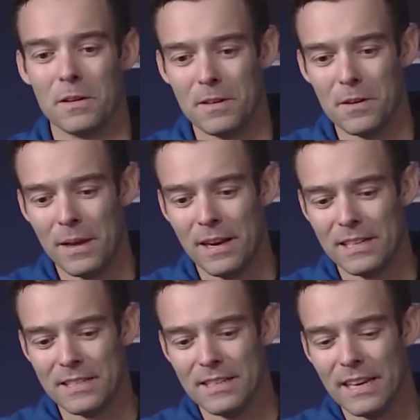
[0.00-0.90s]
It,
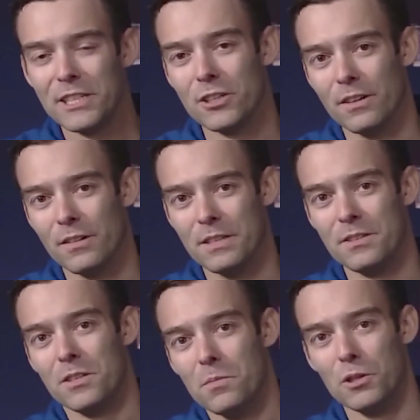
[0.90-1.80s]
humanity's nature
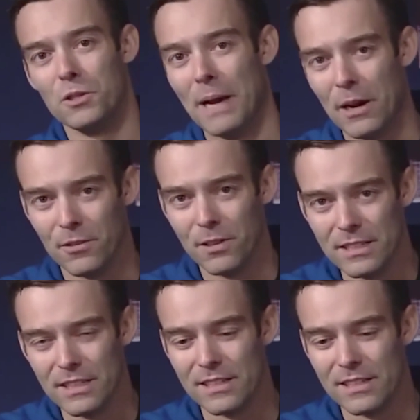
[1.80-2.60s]
is to push boundaries.